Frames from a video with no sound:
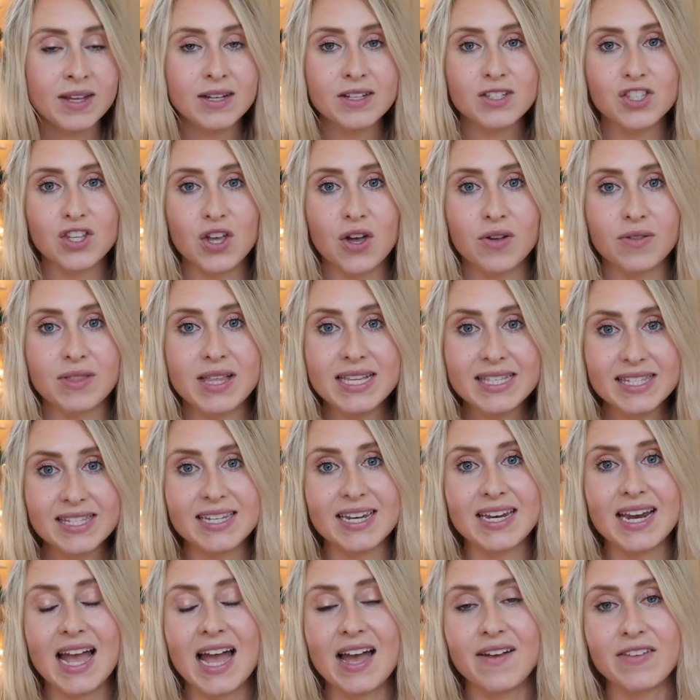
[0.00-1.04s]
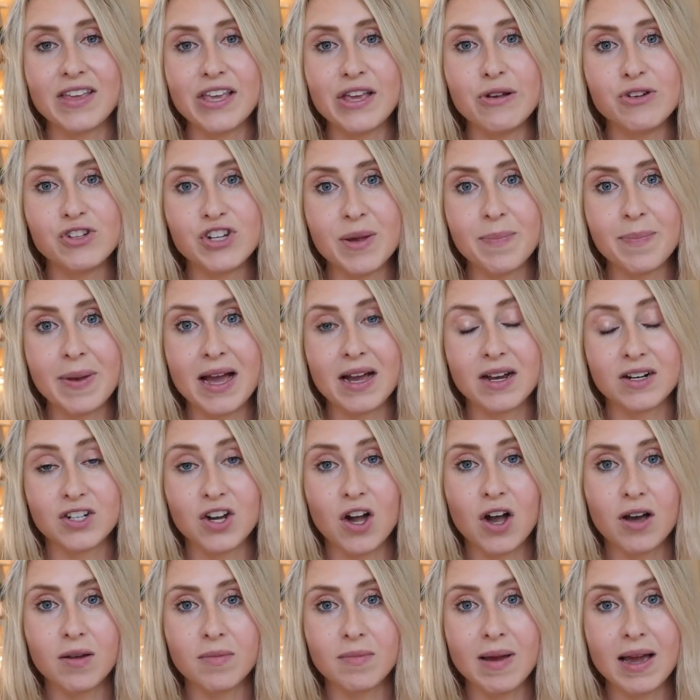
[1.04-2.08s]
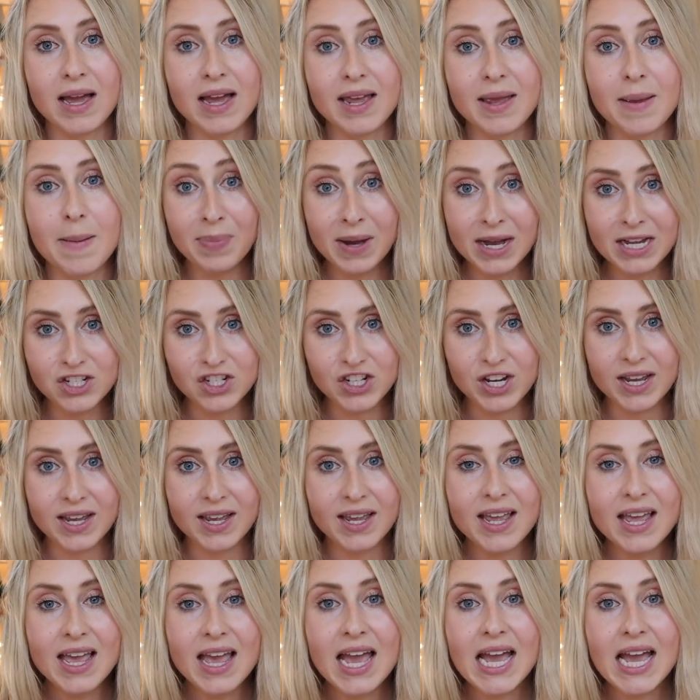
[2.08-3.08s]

So this didn't have a huge impact on my budget.